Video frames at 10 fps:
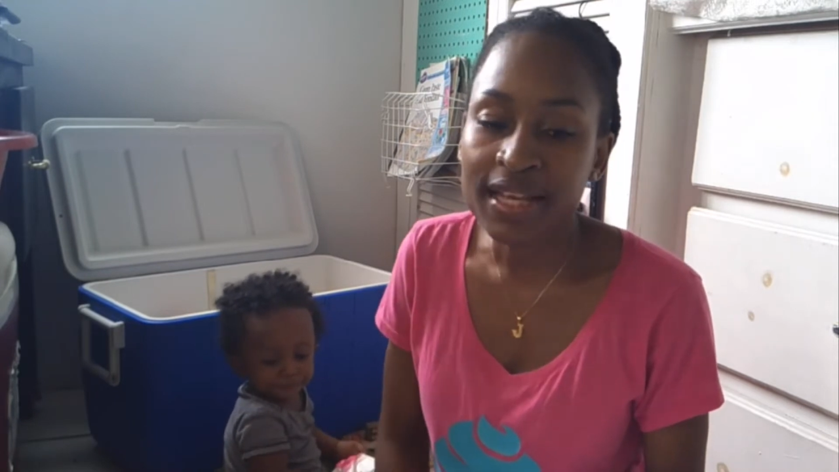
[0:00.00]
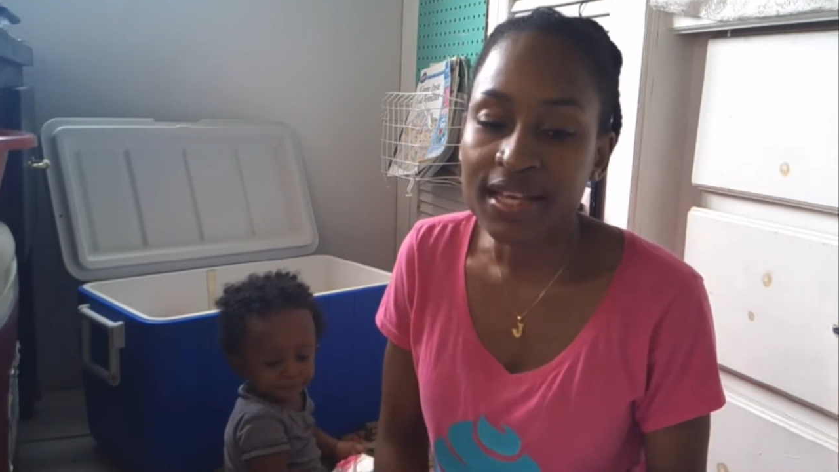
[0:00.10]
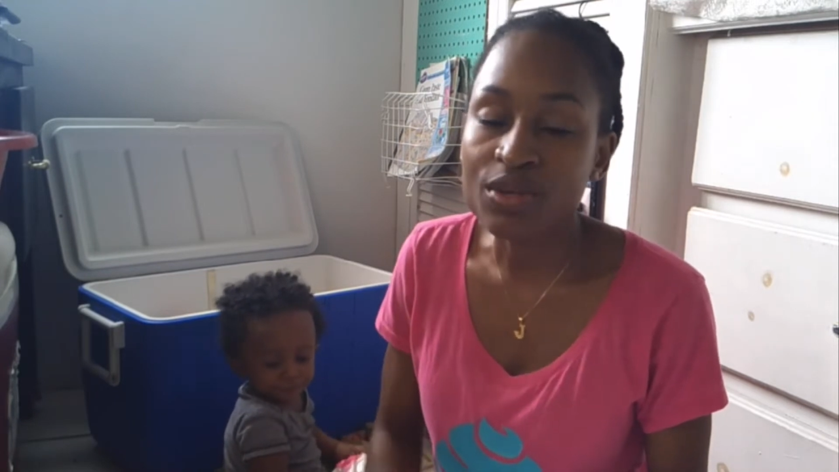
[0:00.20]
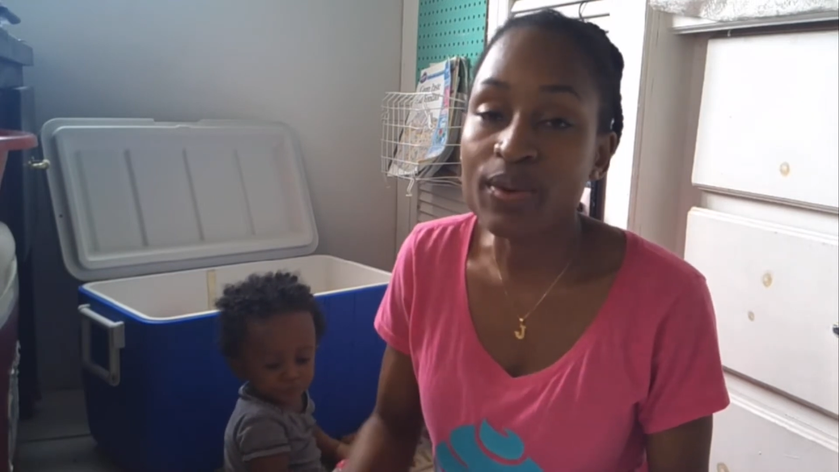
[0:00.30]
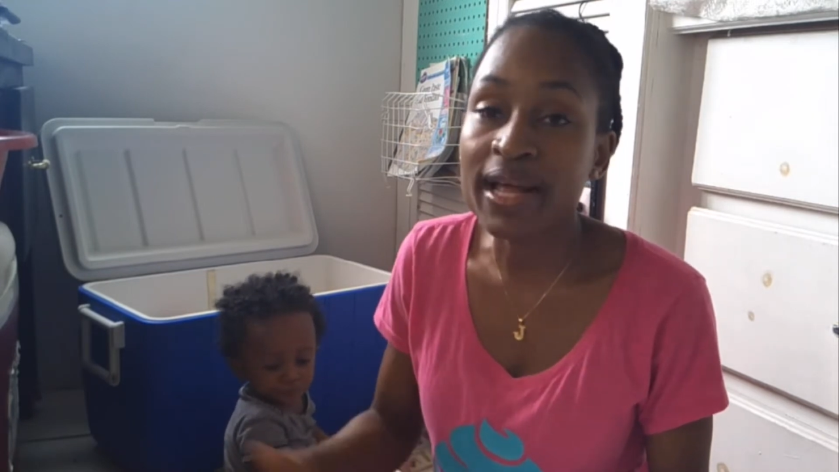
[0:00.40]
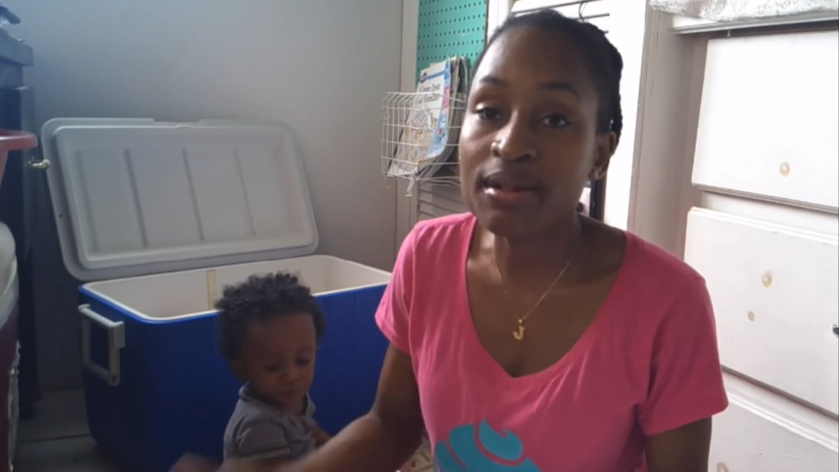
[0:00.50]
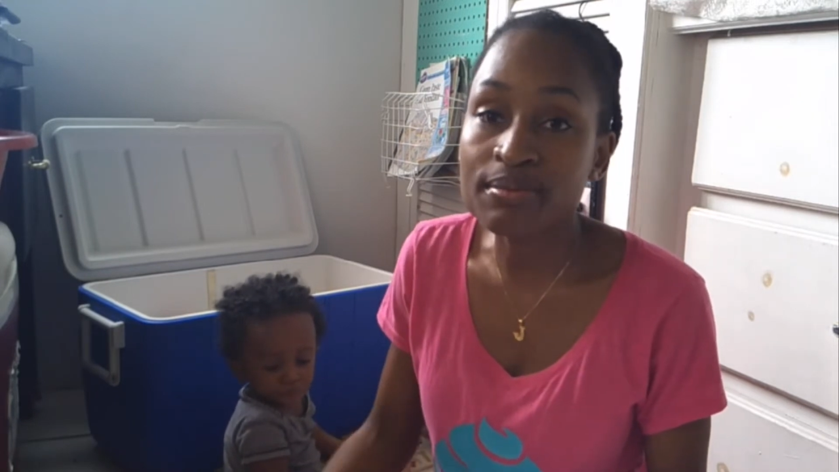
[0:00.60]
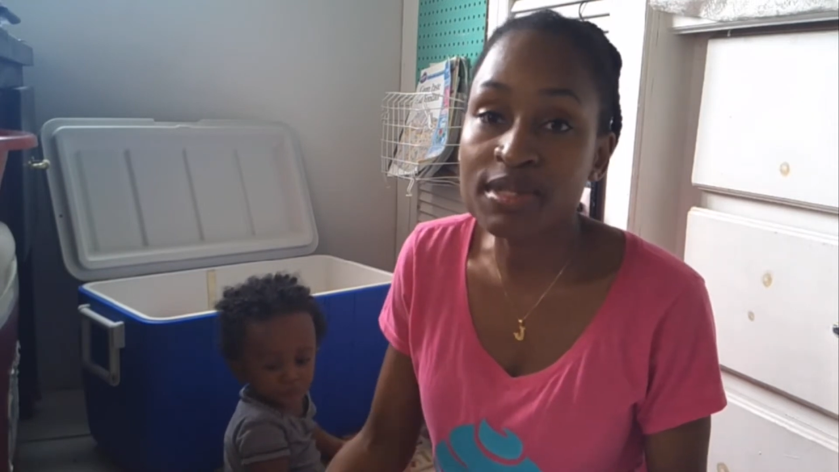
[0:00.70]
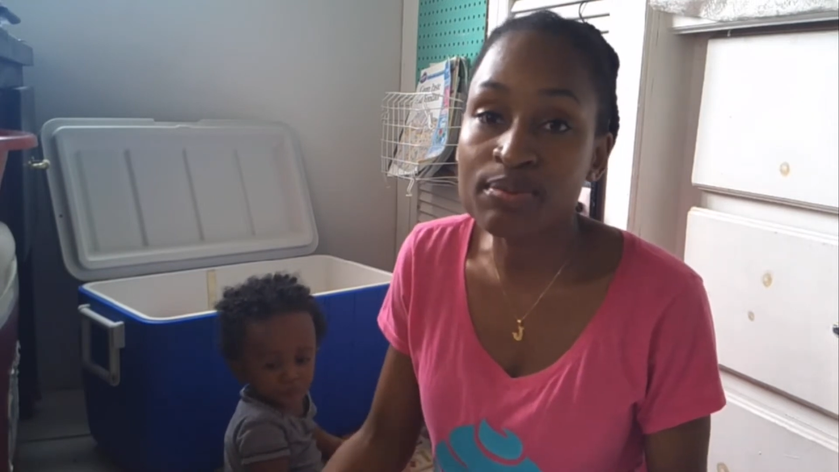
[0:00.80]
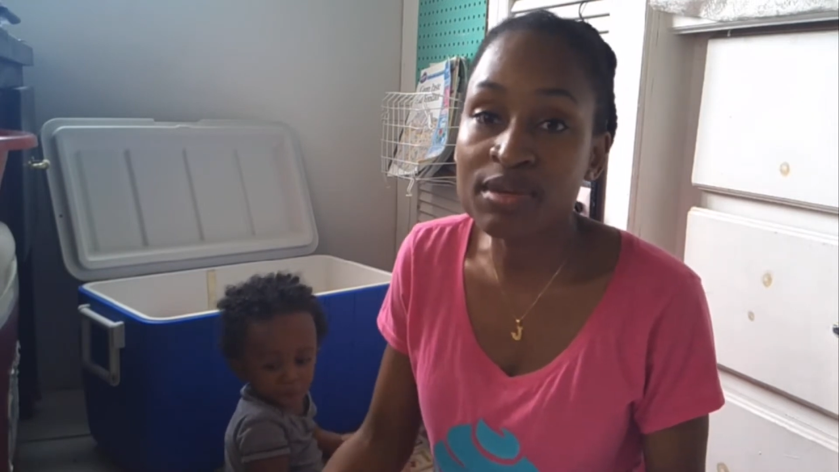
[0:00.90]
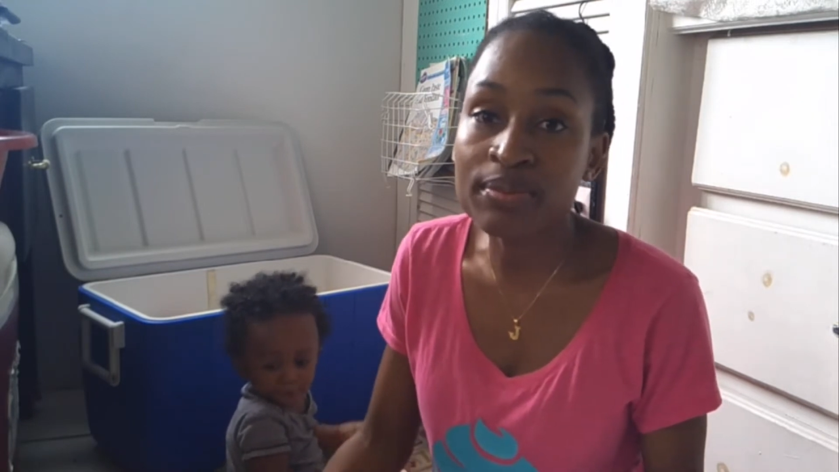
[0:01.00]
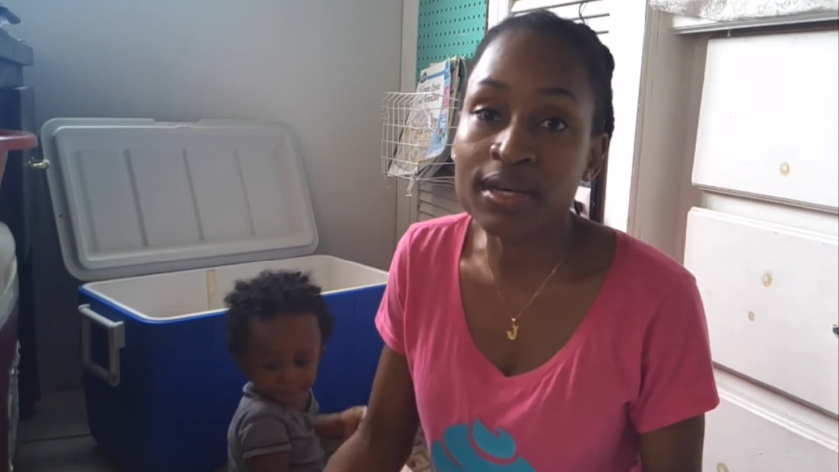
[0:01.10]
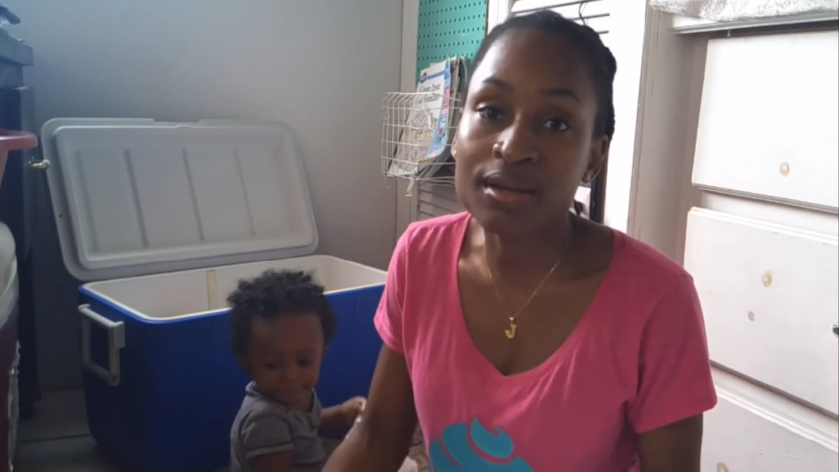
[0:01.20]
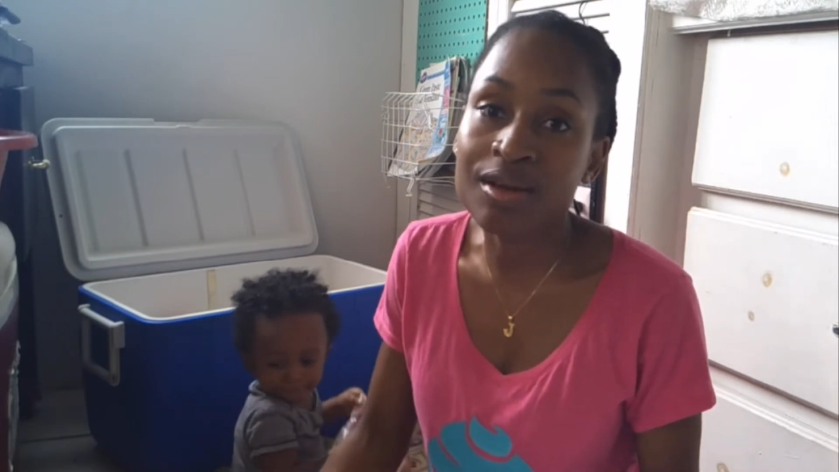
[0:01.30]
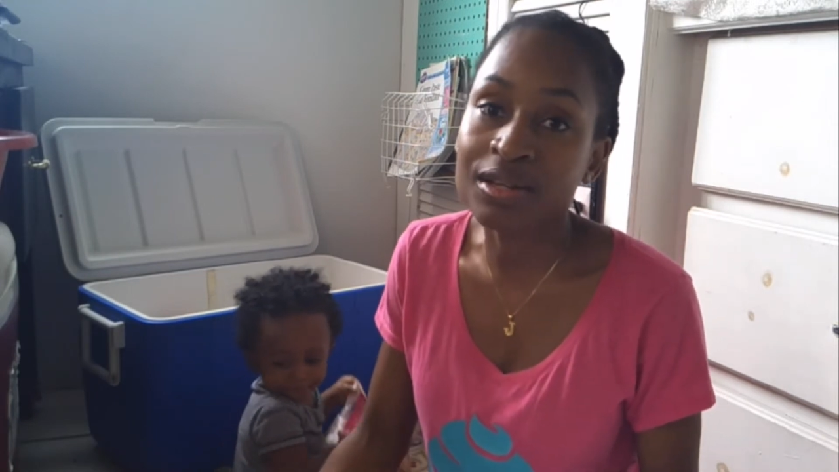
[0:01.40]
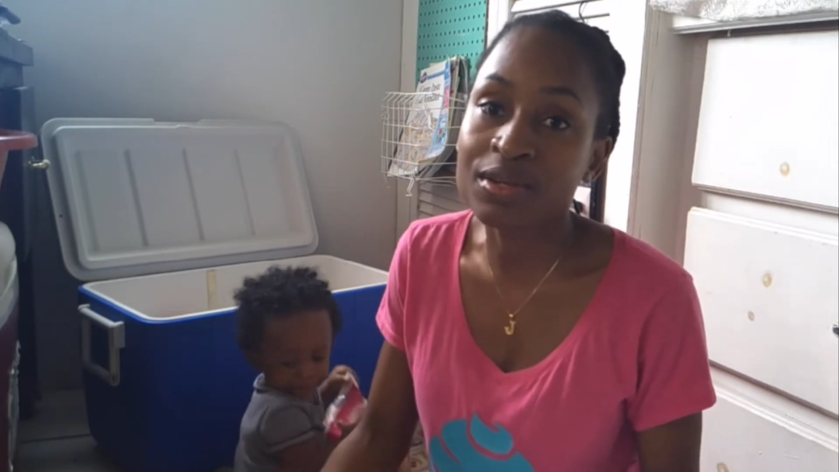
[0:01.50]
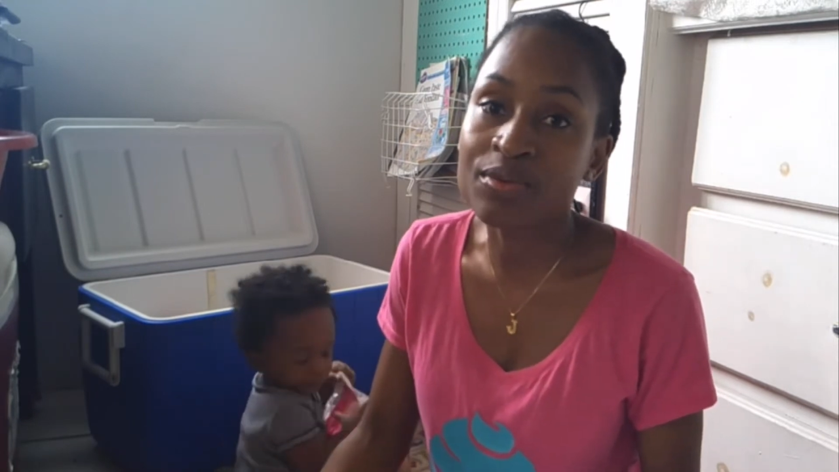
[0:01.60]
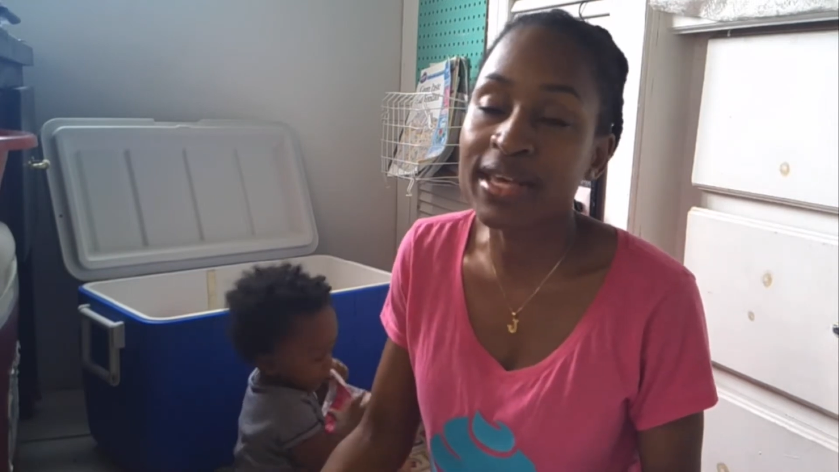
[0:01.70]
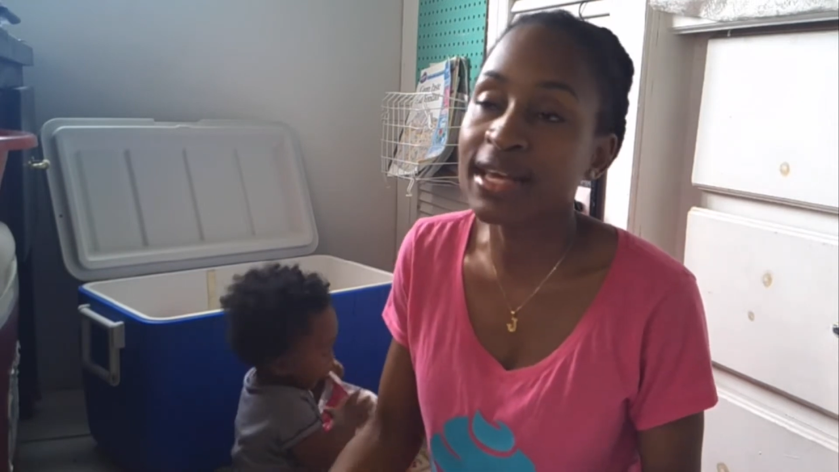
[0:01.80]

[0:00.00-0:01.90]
You helped people along the way,